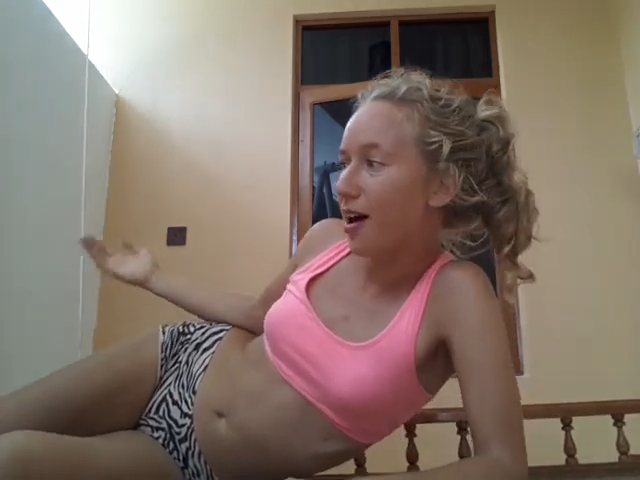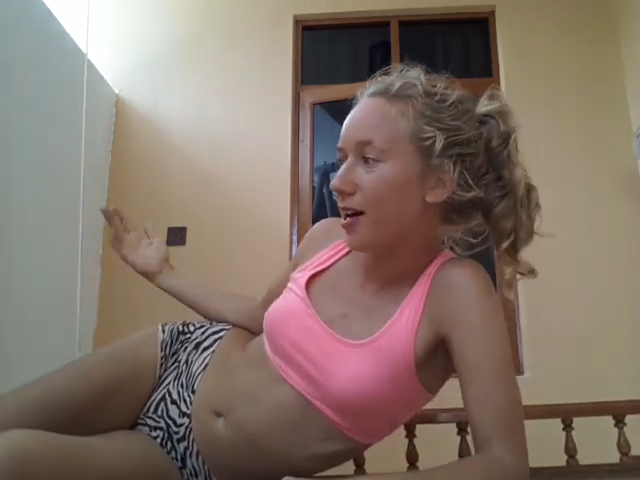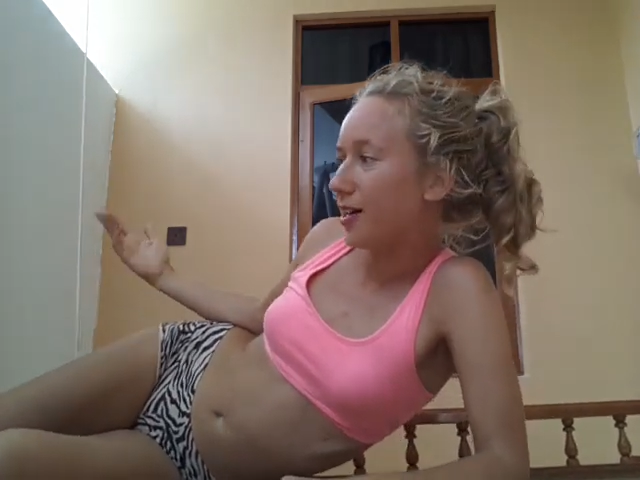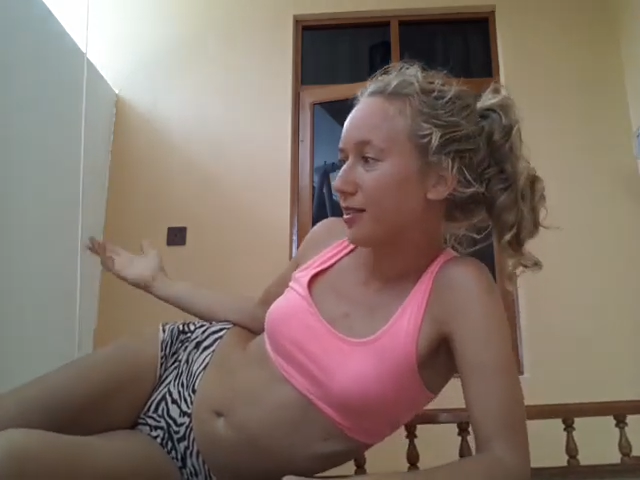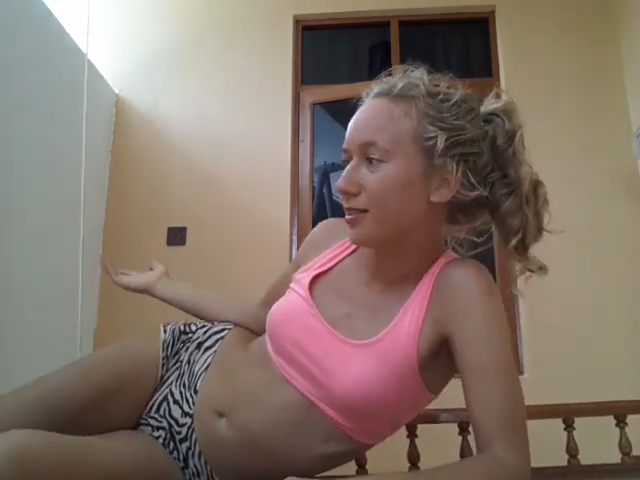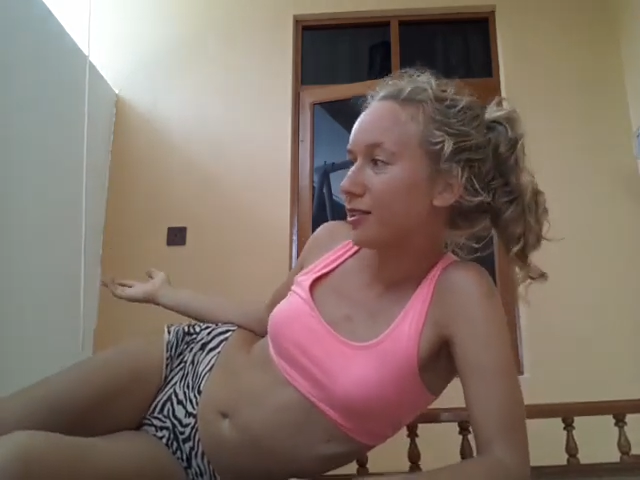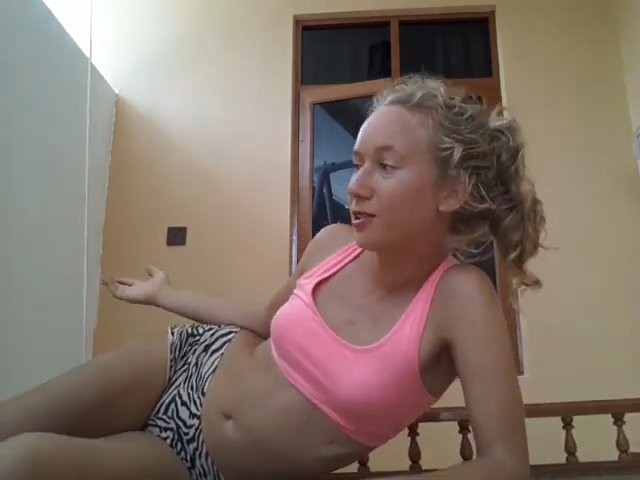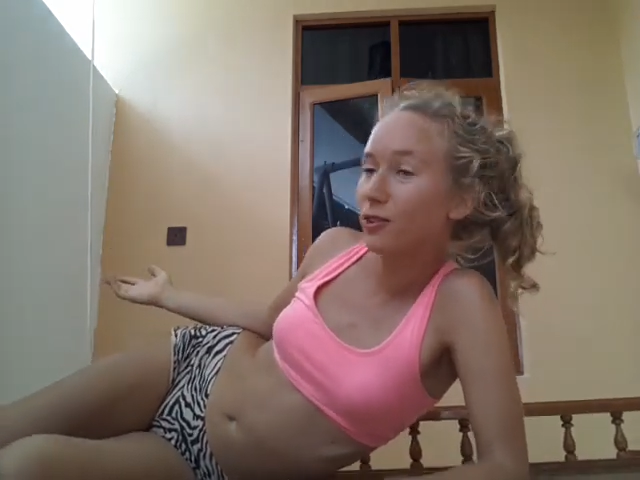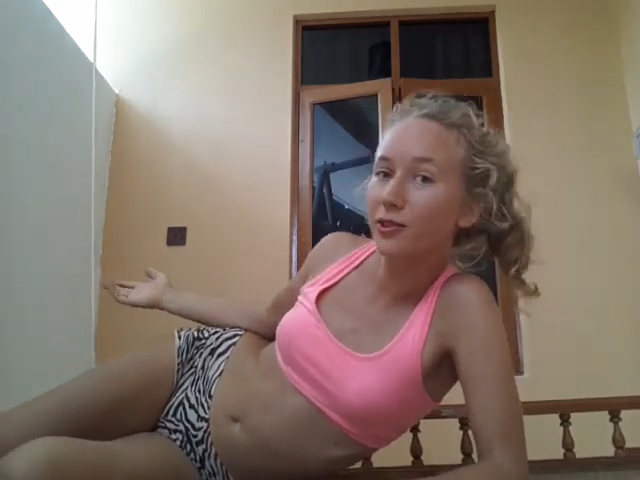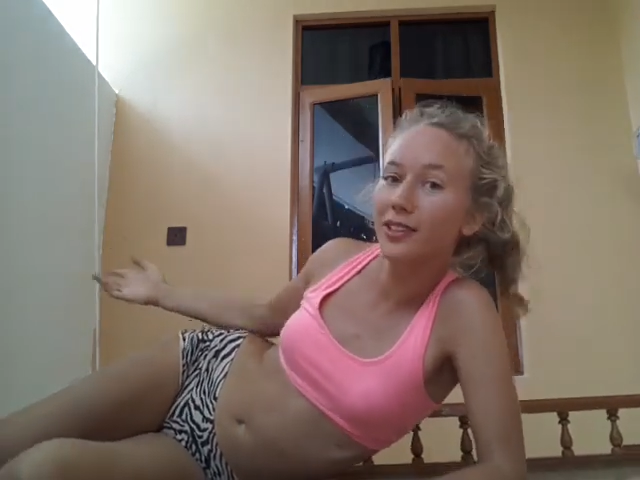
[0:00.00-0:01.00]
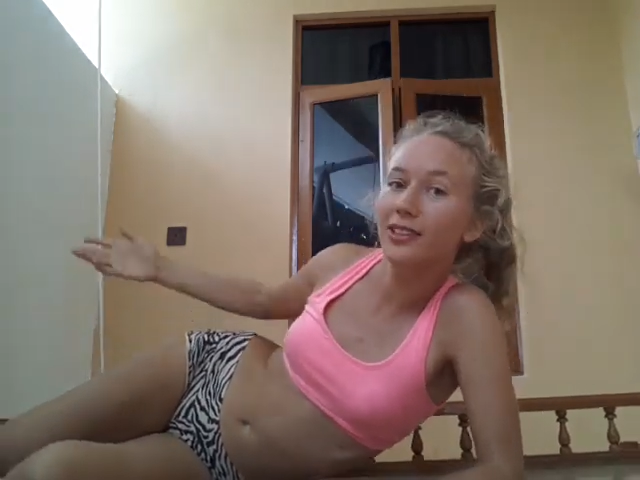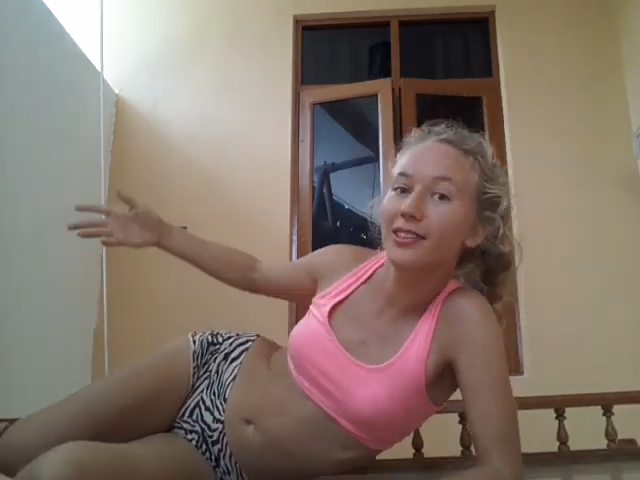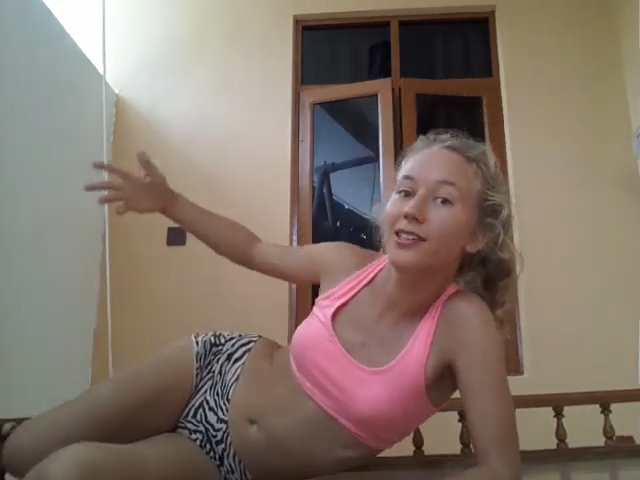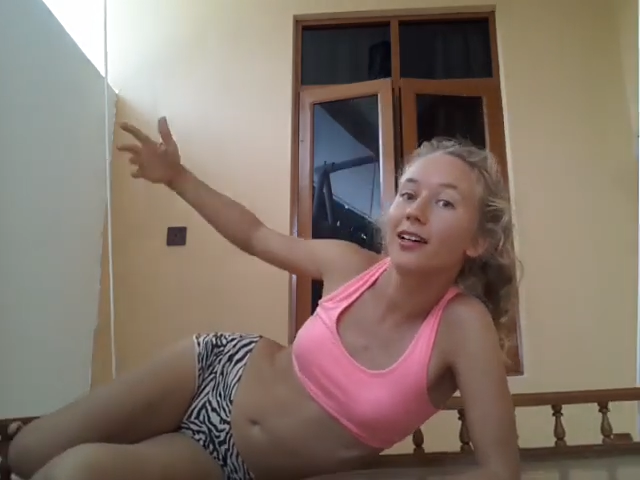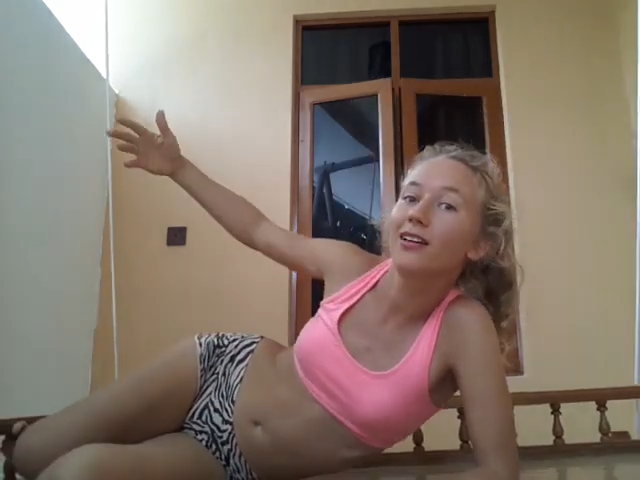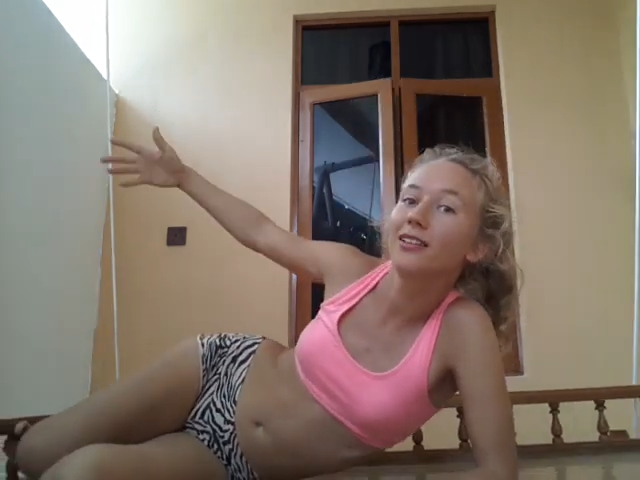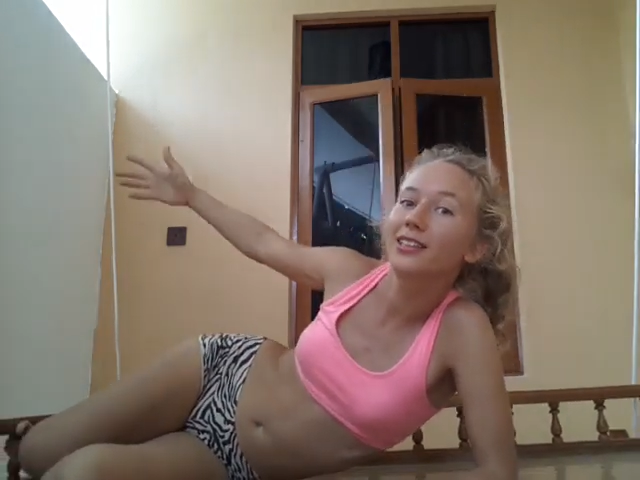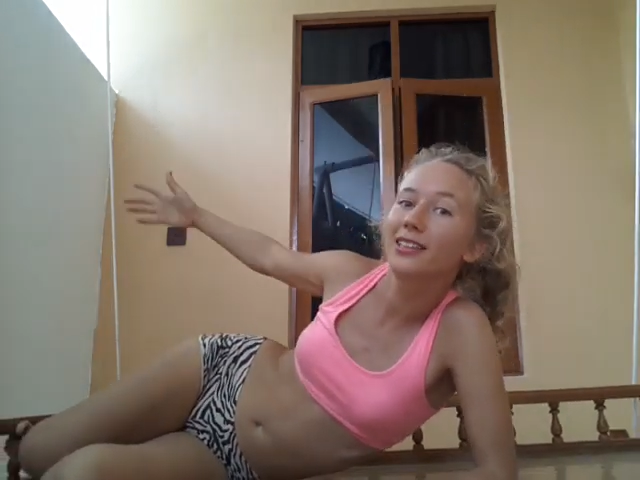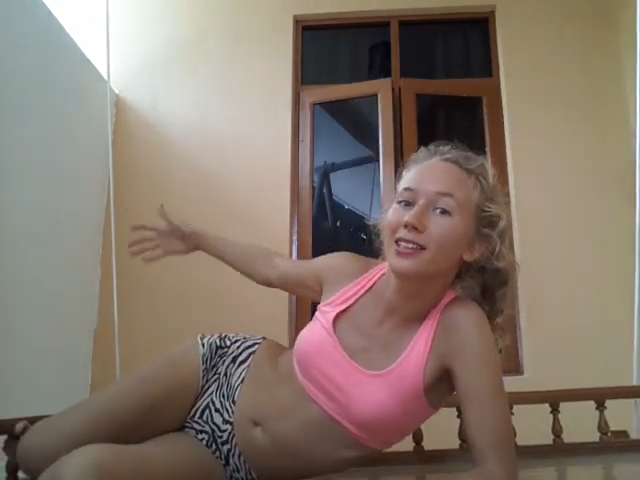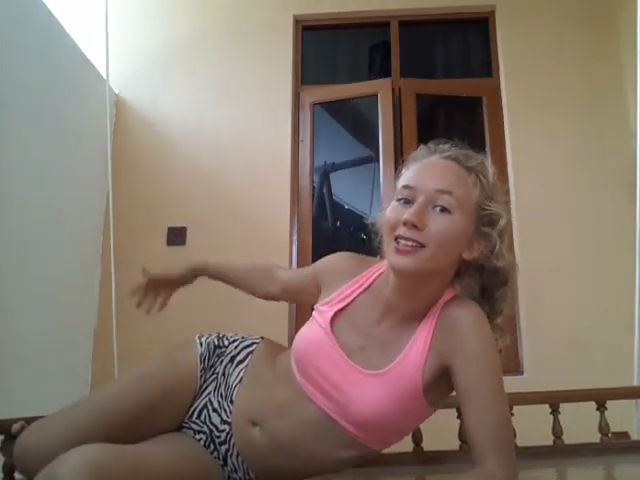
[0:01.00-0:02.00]
and tuna is there in the
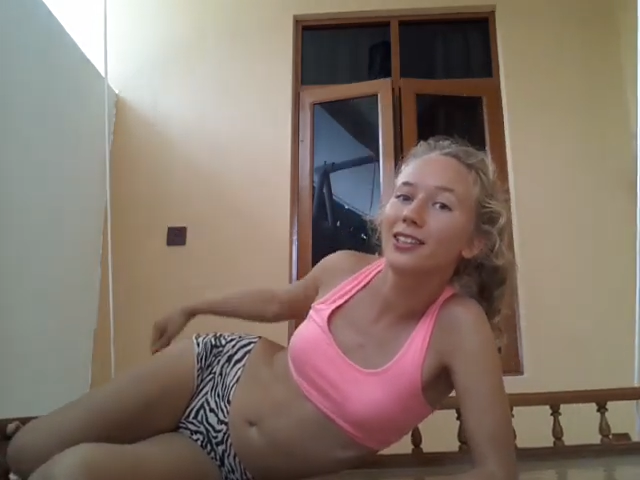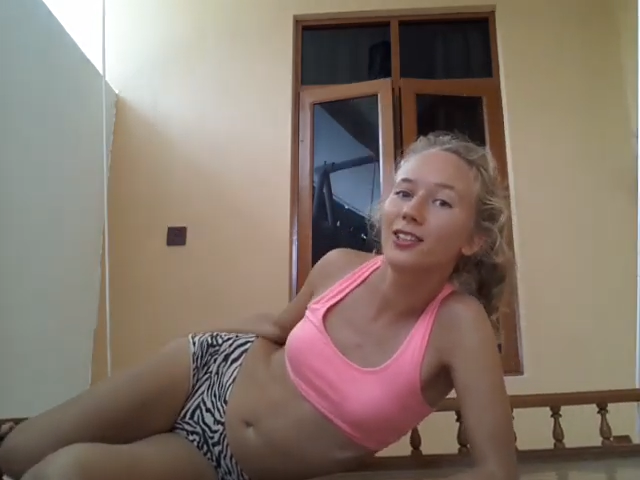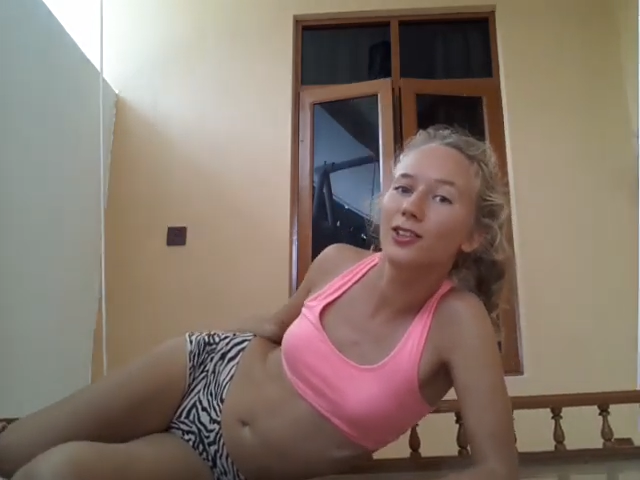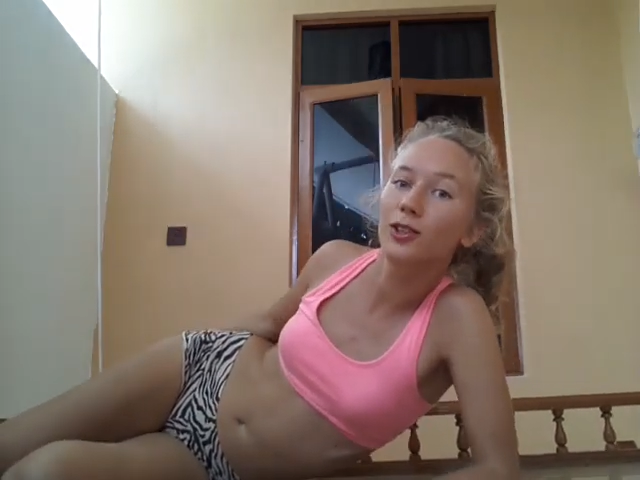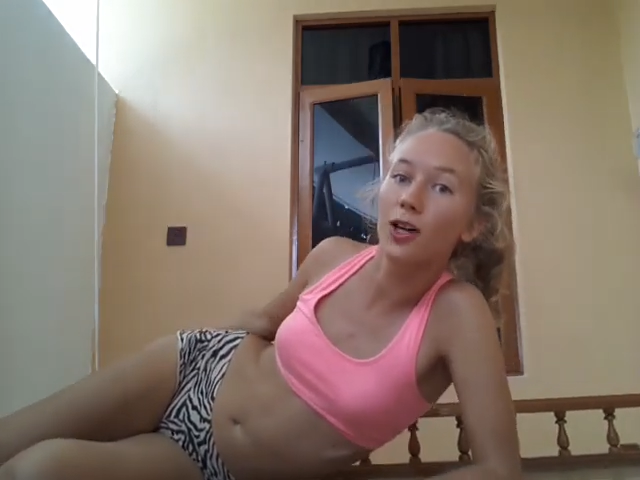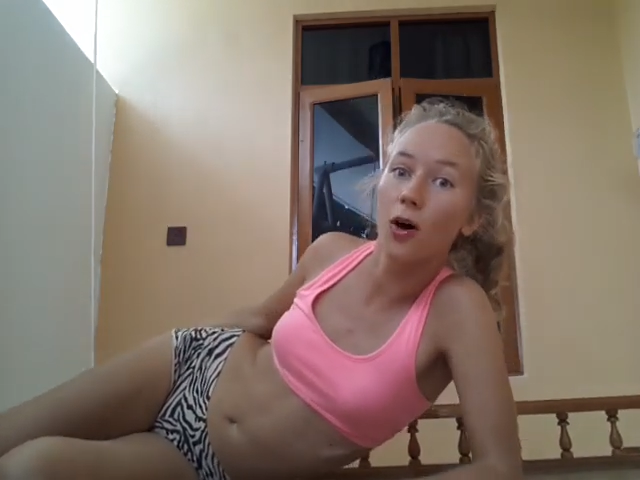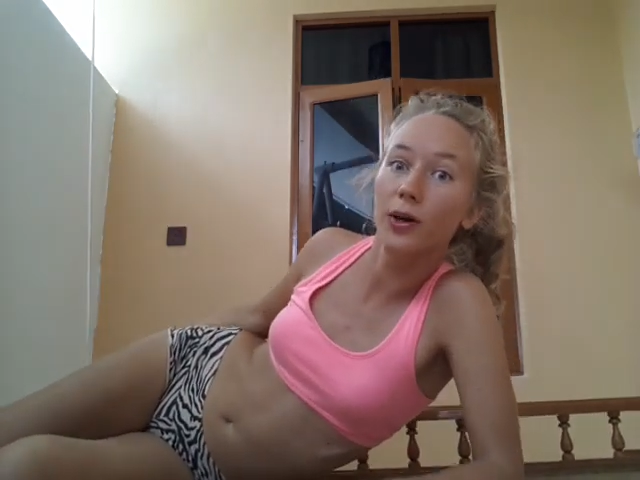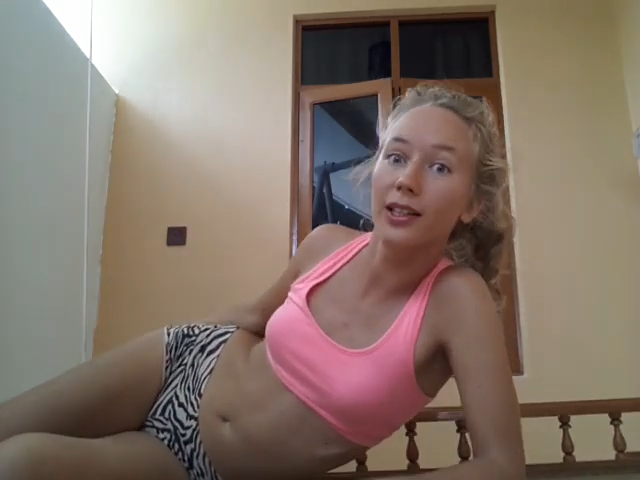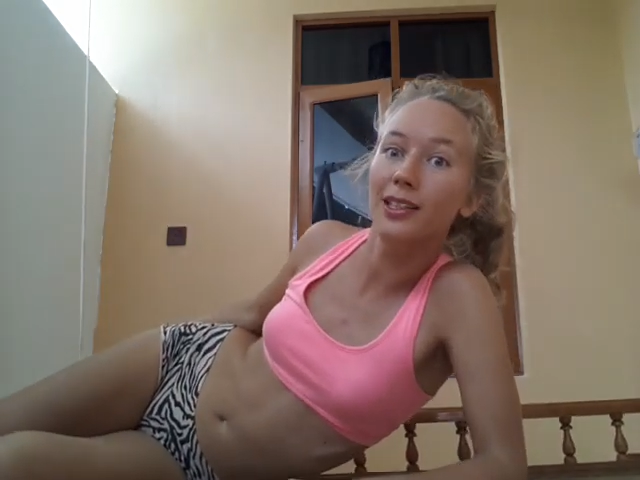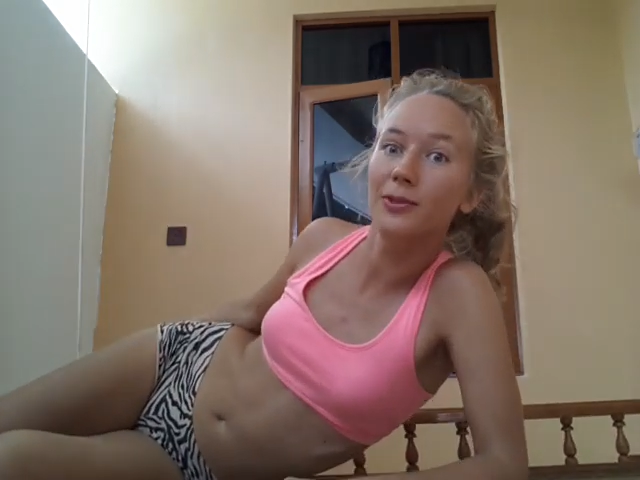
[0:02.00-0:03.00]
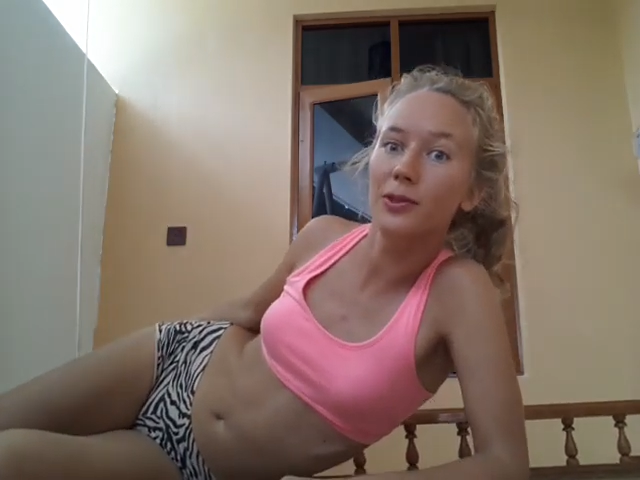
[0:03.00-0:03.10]
sea, so it's coconuts